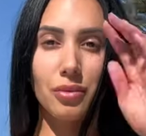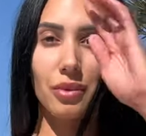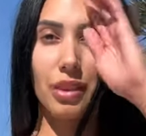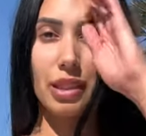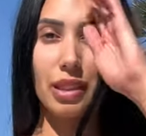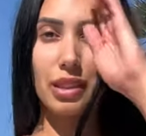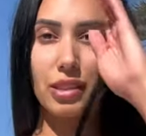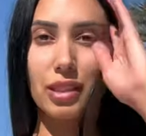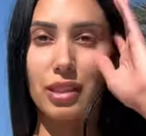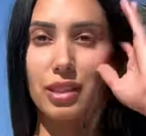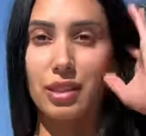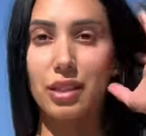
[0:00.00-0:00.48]

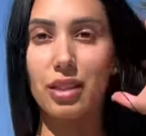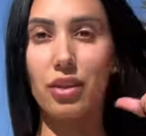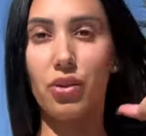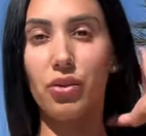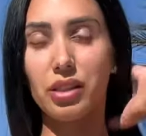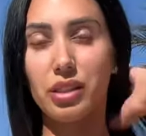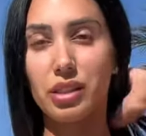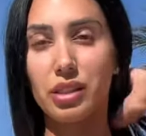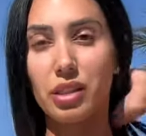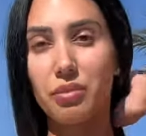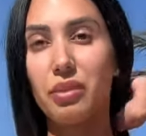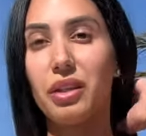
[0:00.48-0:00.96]
This is
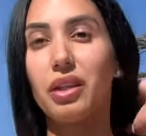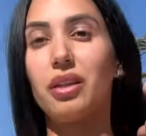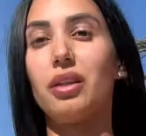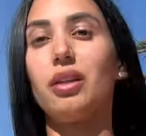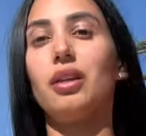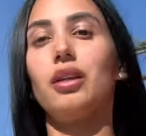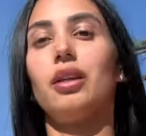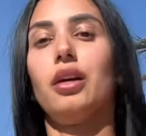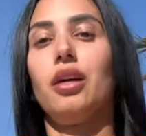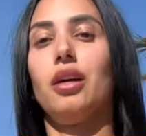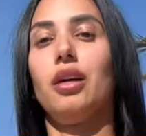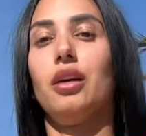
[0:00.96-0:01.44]
going to
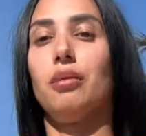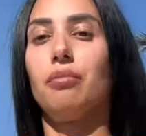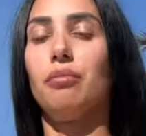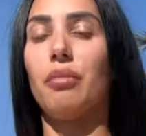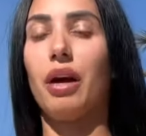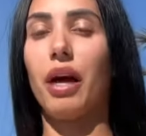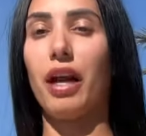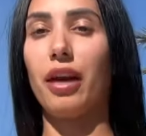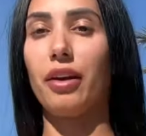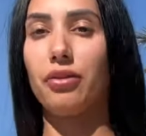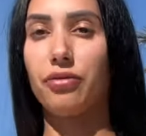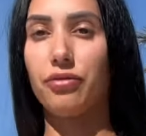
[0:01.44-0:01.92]
be
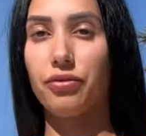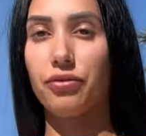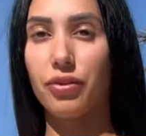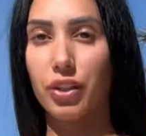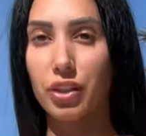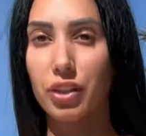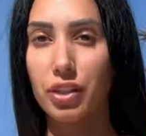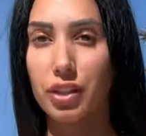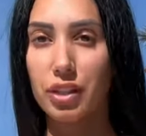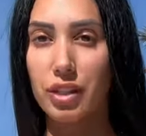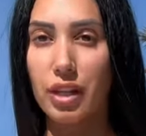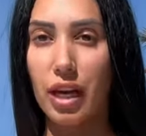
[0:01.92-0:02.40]
my
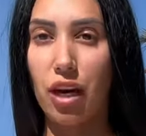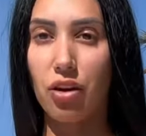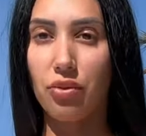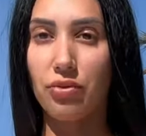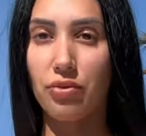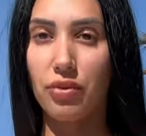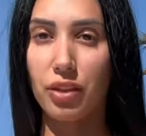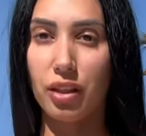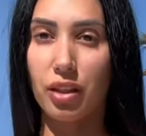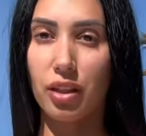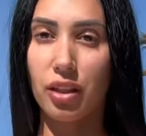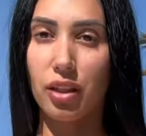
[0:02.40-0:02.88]
first
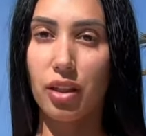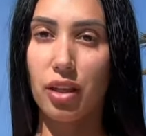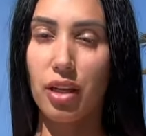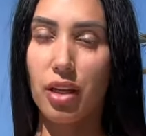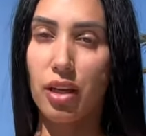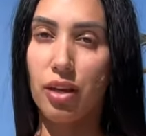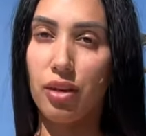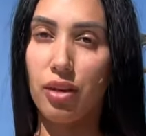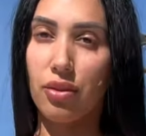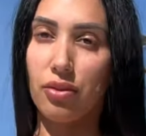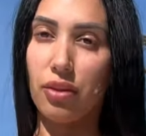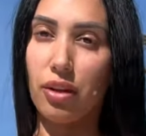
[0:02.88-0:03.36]
outfit
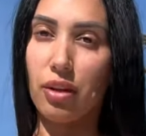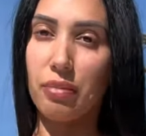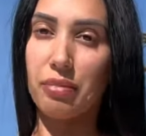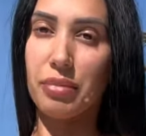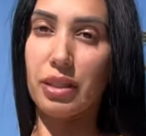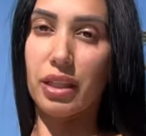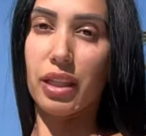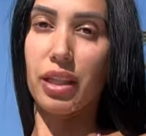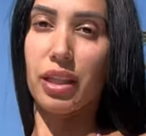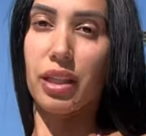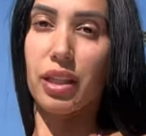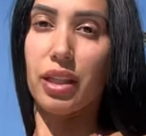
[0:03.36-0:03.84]
from
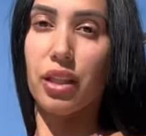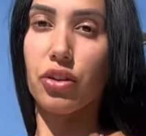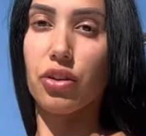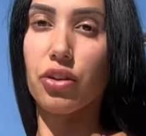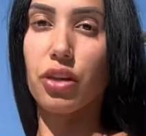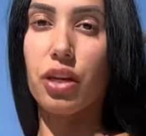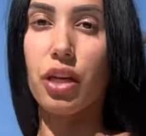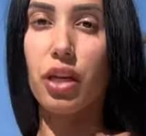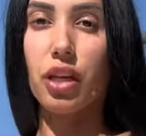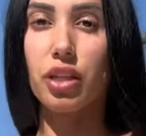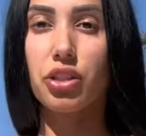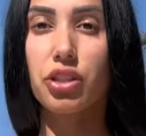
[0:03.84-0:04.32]
Bikini
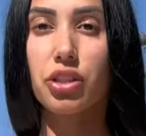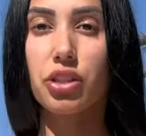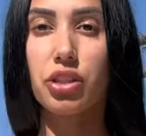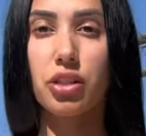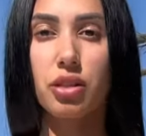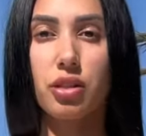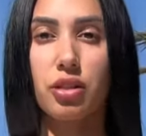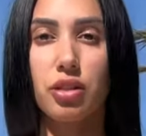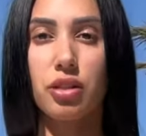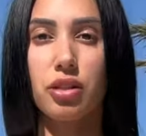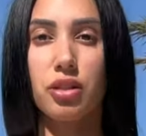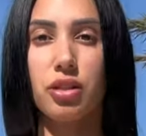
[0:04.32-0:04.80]
Crush
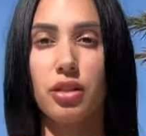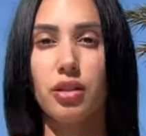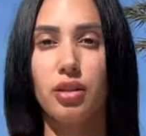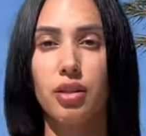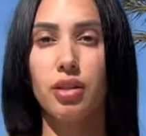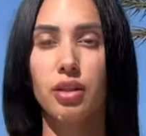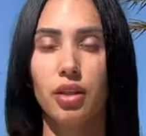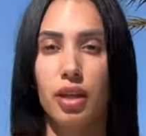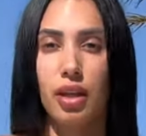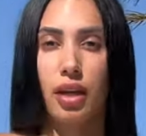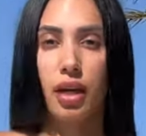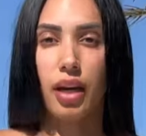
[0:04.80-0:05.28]

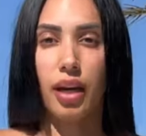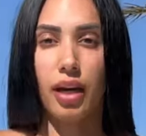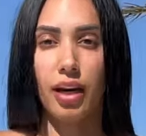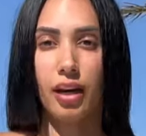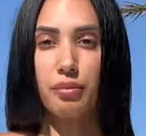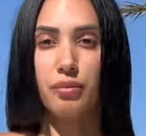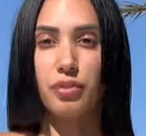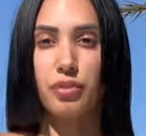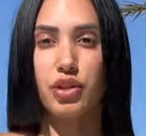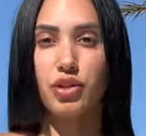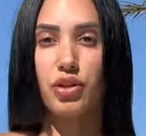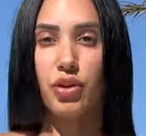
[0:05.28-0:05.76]
and
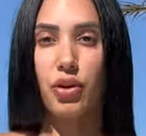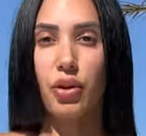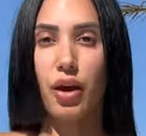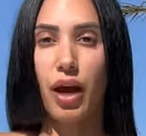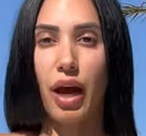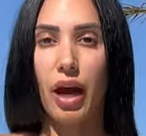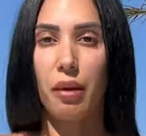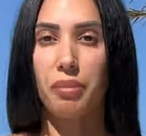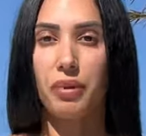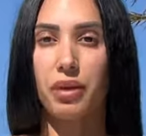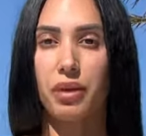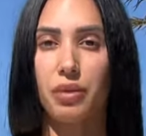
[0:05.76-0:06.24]
I'm so
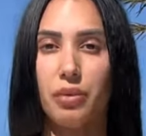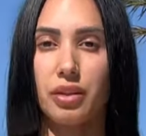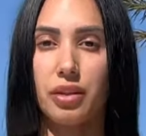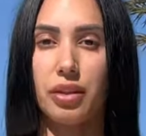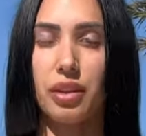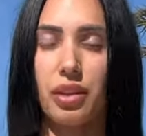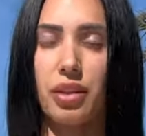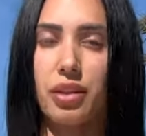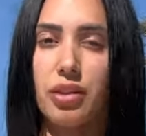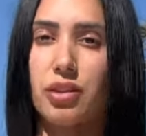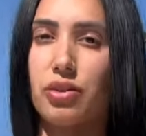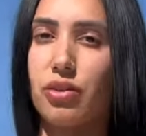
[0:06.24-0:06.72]
happy with
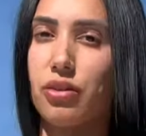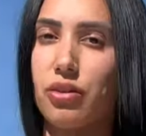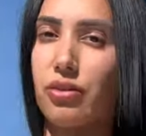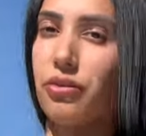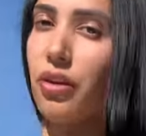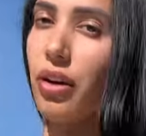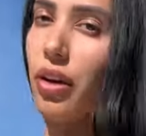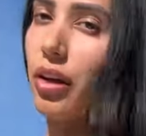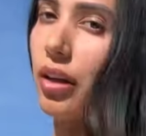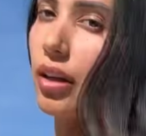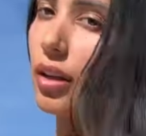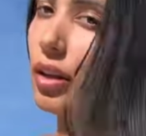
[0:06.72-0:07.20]
it so
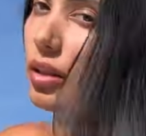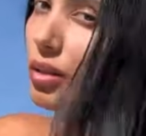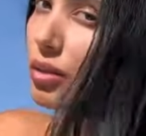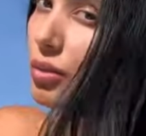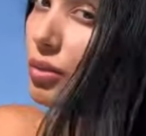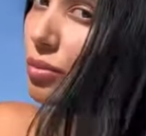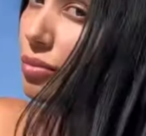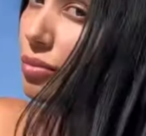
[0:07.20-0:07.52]
far.